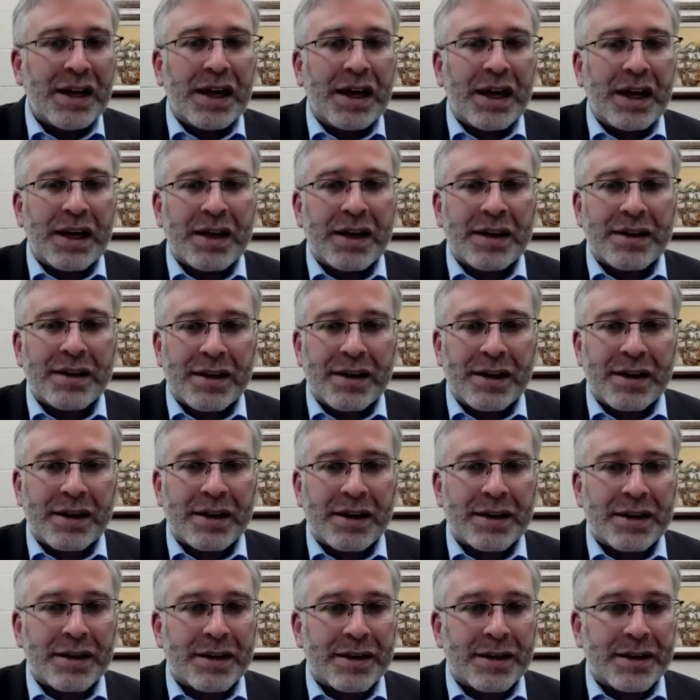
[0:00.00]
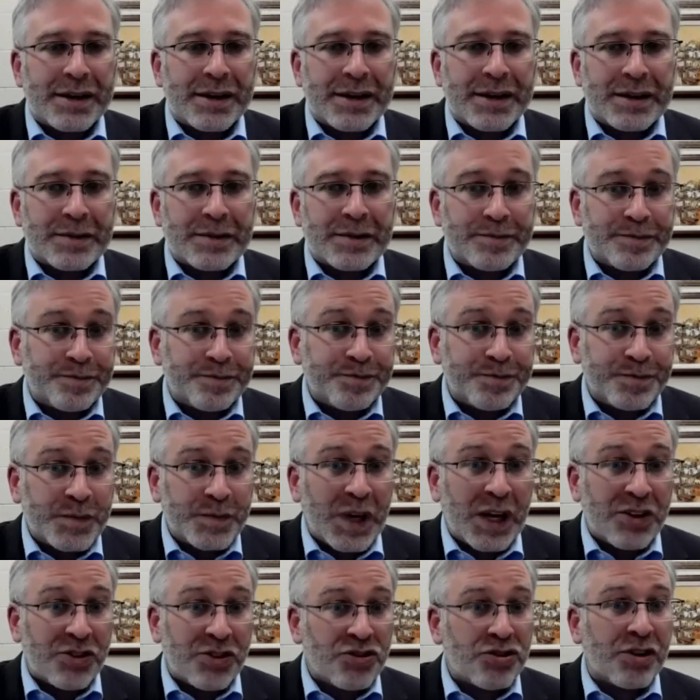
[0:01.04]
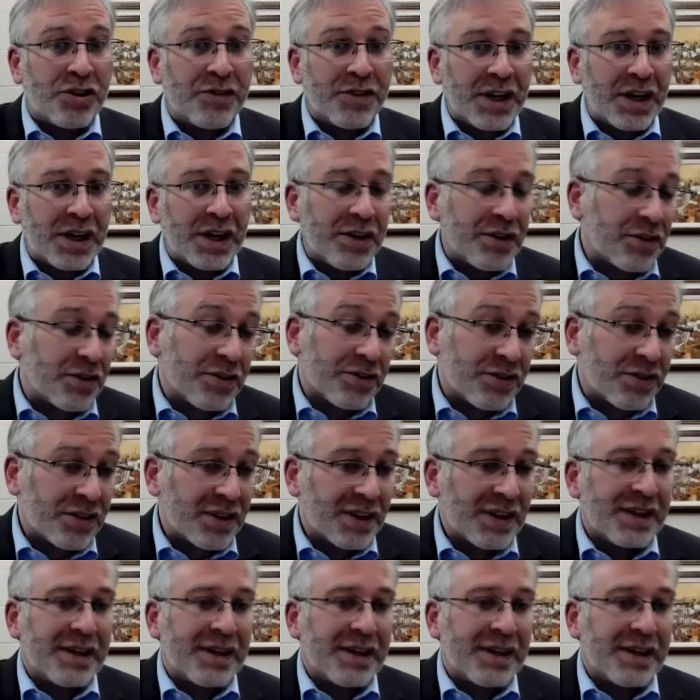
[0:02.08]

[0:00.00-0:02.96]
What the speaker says: and on serving others.